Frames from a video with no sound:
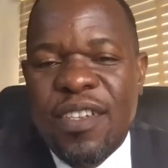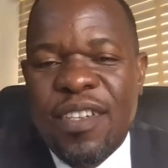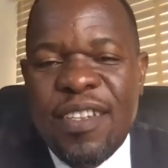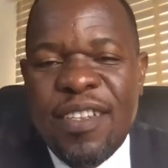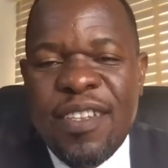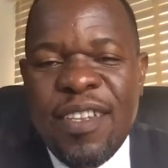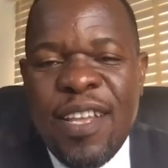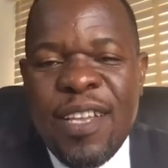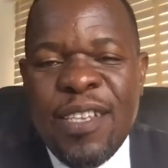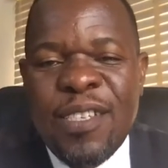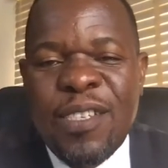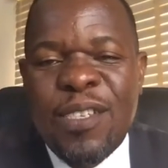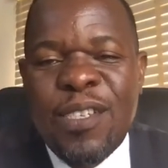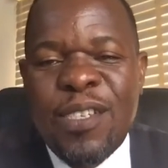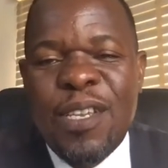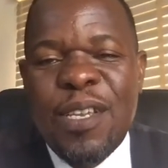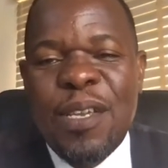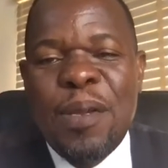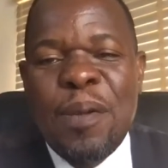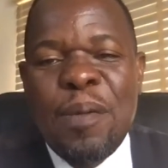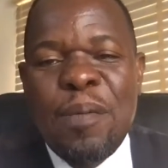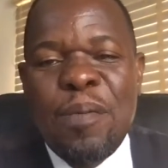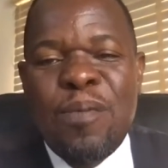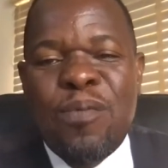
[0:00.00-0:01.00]
That's
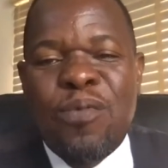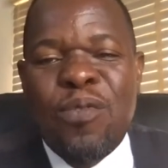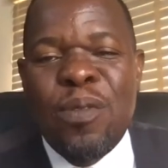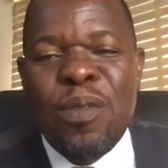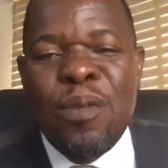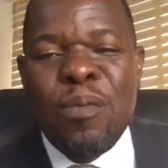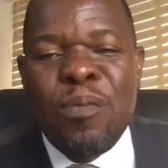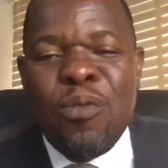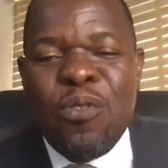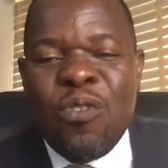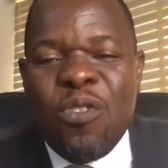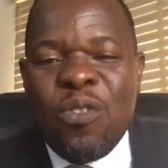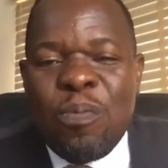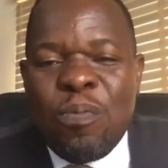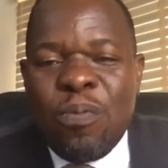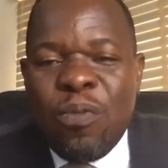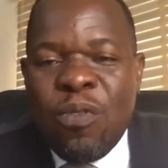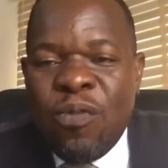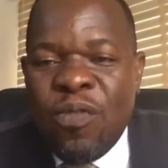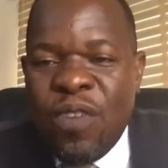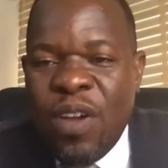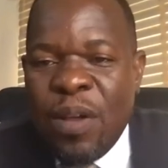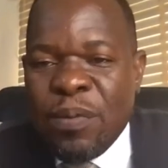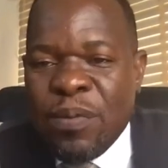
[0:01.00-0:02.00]
from the book of
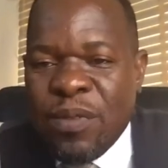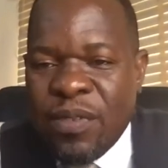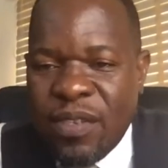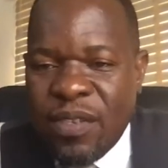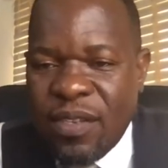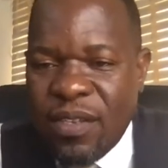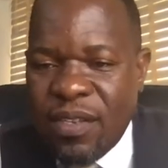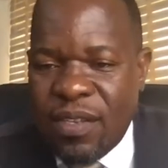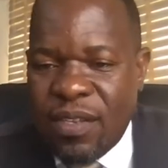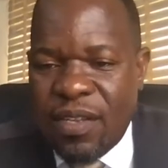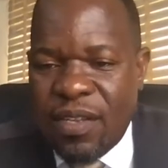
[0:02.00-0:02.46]
Proverbs.